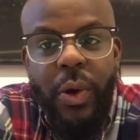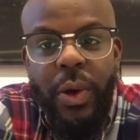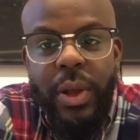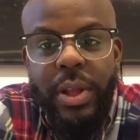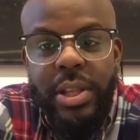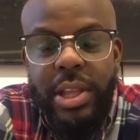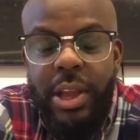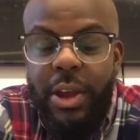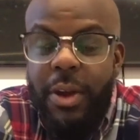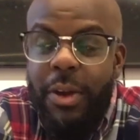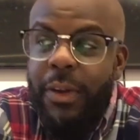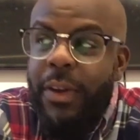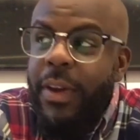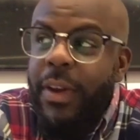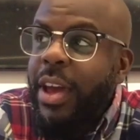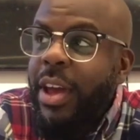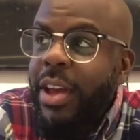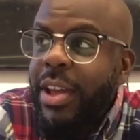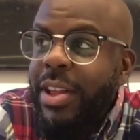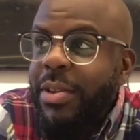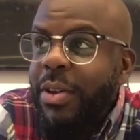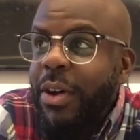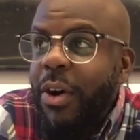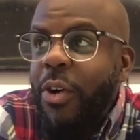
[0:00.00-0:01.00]
there are
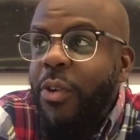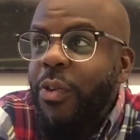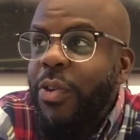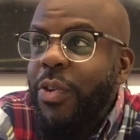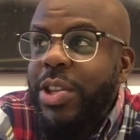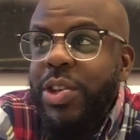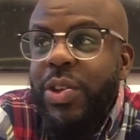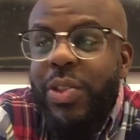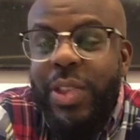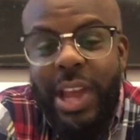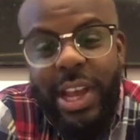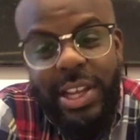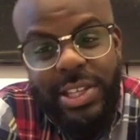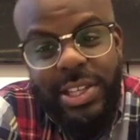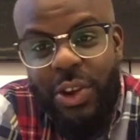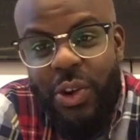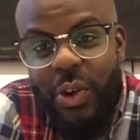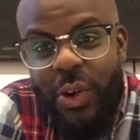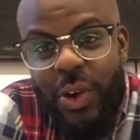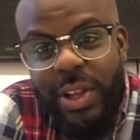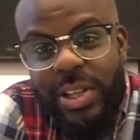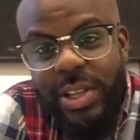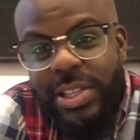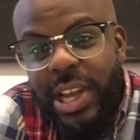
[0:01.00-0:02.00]
over 2,000
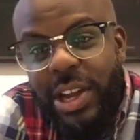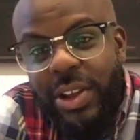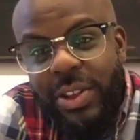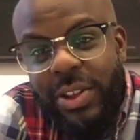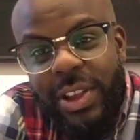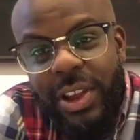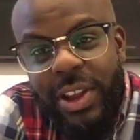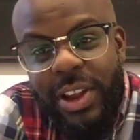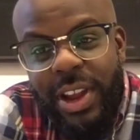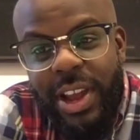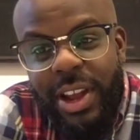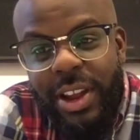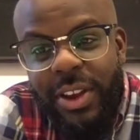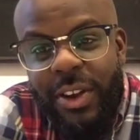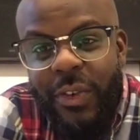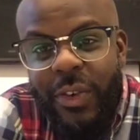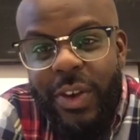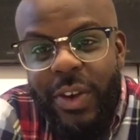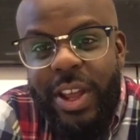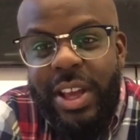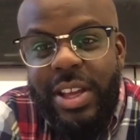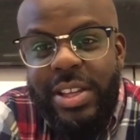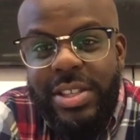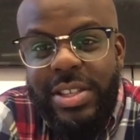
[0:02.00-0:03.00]
coins out there that
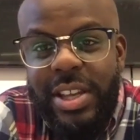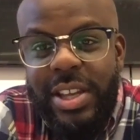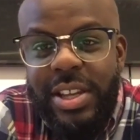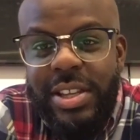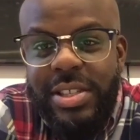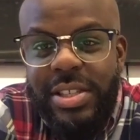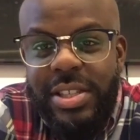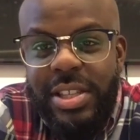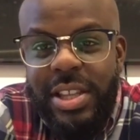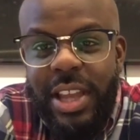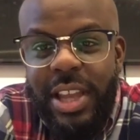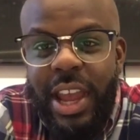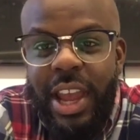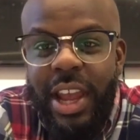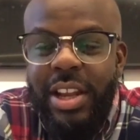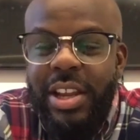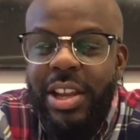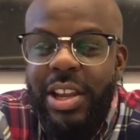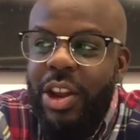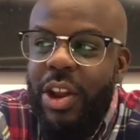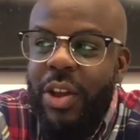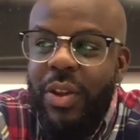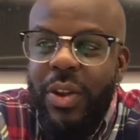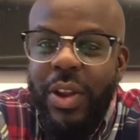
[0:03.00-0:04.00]
already exist. And,
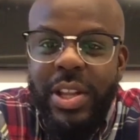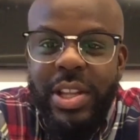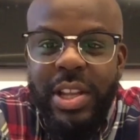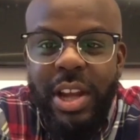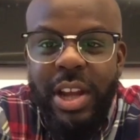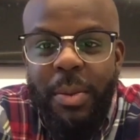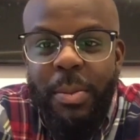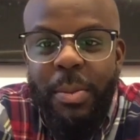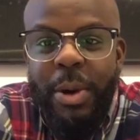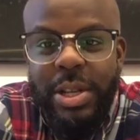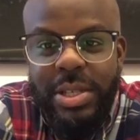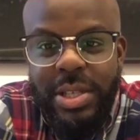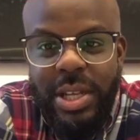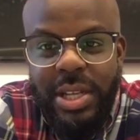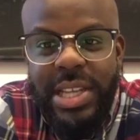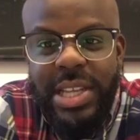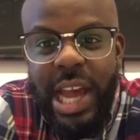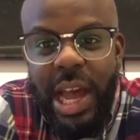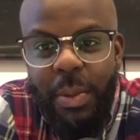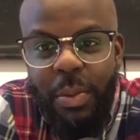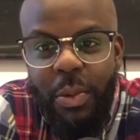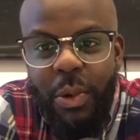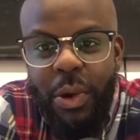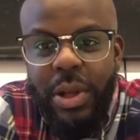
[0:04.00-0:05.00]
amongst the
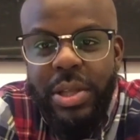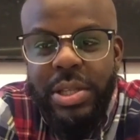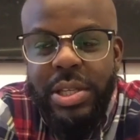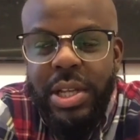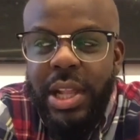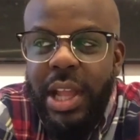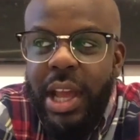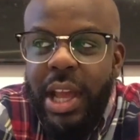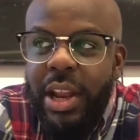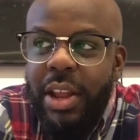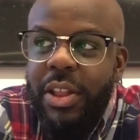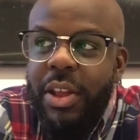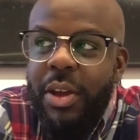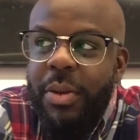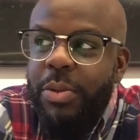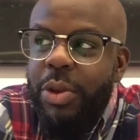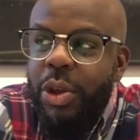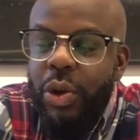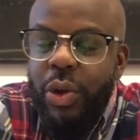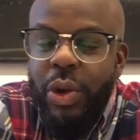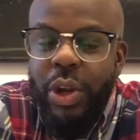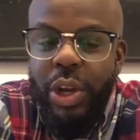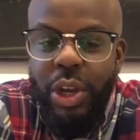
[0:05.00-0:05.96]
top ones, a lot of them you could